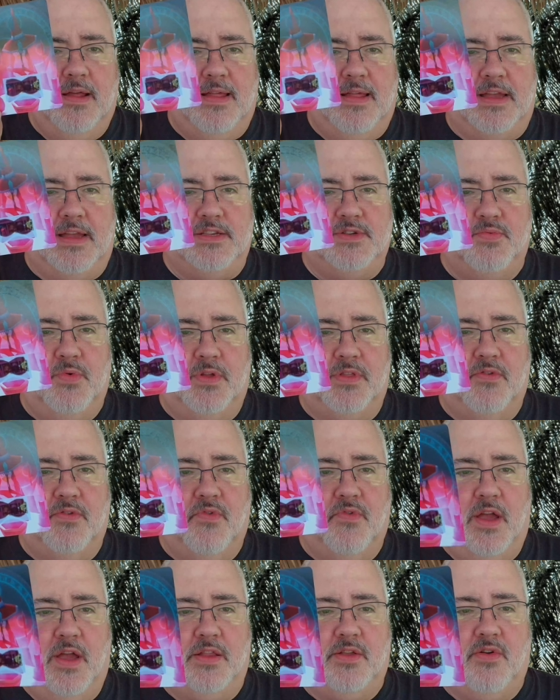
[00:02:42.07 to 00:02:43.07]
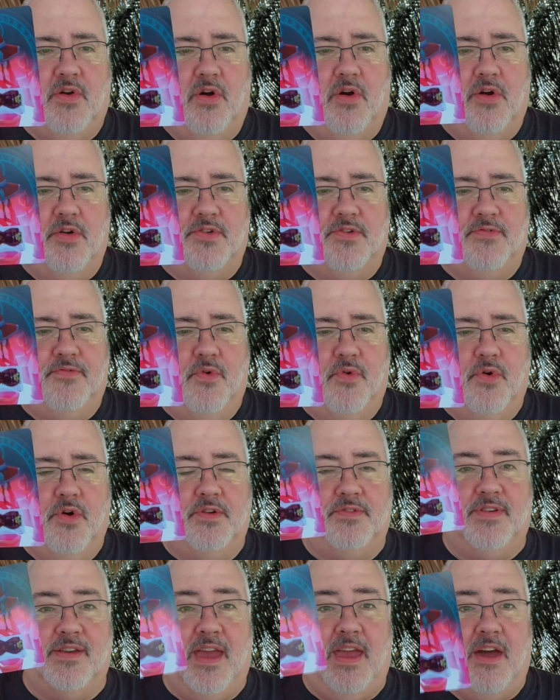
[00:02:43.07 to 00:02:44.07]
That's what the red card's for.
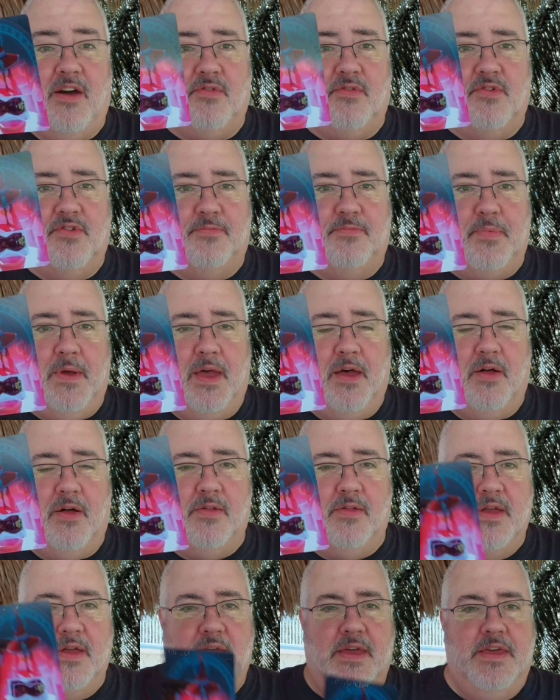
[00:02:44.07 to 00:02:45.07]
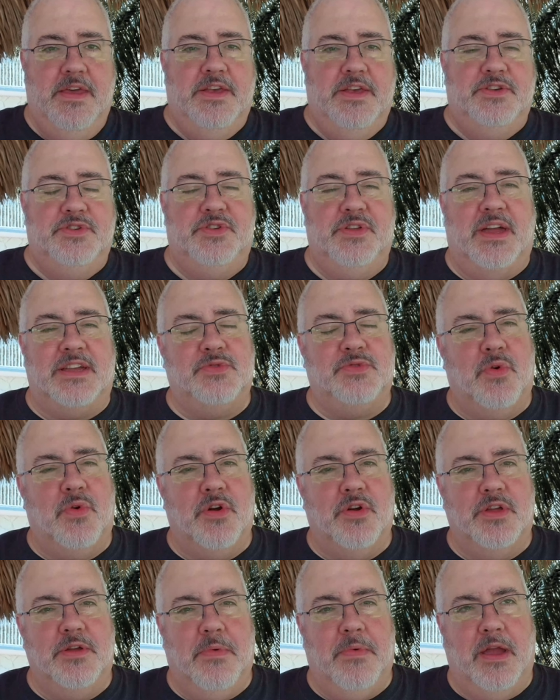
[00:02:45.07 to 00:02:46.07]
It's a counter spell. So that's
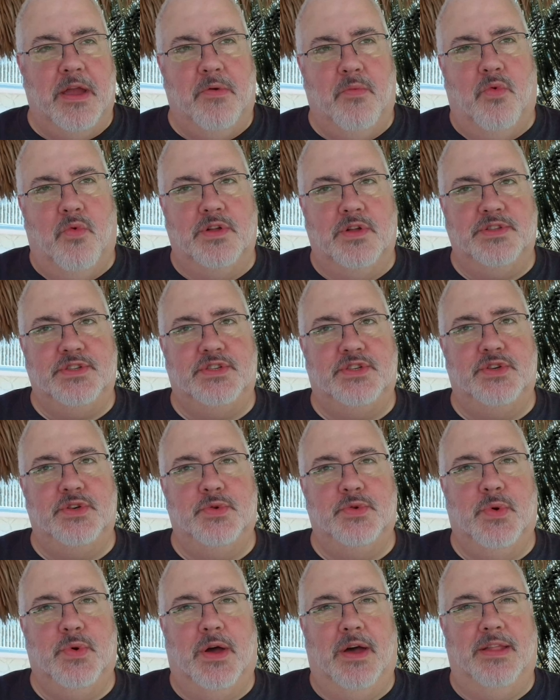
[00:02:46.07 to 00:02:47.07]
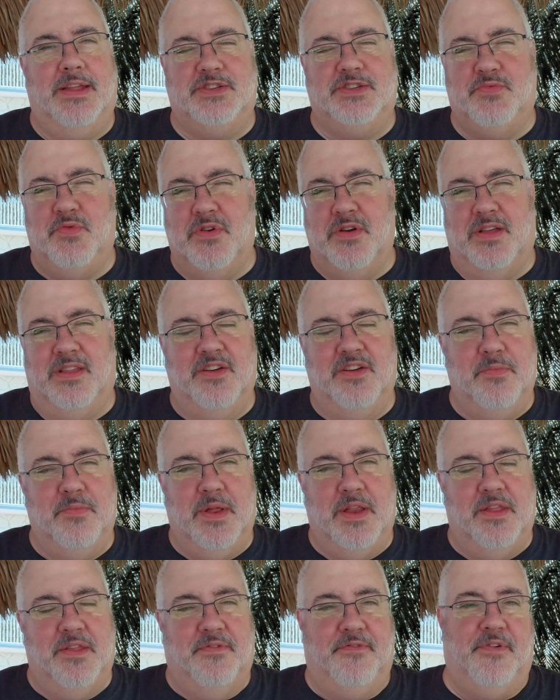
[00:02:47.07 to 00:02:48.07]
where you might want to, that's where a little
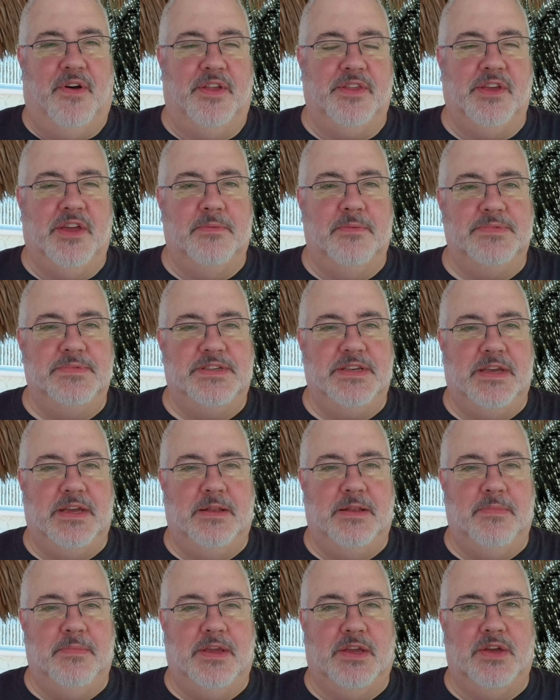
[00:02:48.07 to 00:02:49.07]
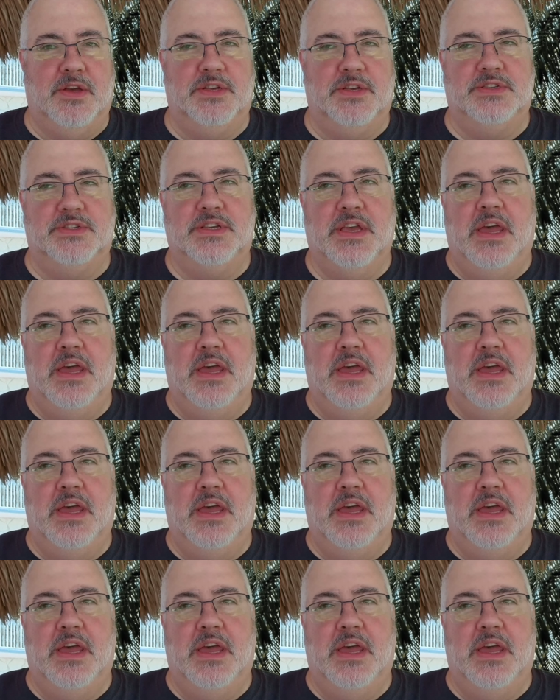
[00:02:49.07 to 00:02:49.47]
bit of the fun comes in, because